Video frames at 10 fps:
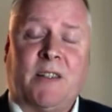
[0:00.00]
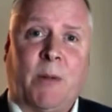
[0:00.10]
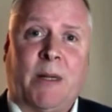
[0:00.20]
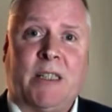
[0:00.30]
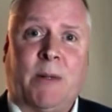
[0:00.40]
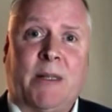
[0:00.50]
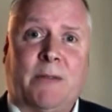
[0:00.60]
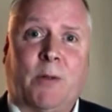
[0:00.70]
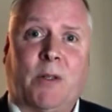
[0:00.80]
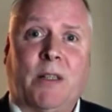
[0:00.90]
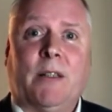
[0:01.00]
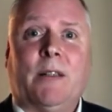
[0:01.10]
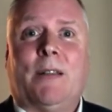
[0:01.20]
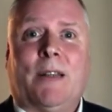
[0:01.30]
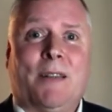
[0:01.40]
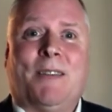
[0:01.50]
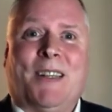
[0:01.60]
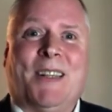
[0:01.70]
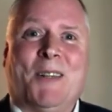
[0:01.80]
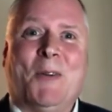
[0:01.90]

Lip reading: in 2024. You know.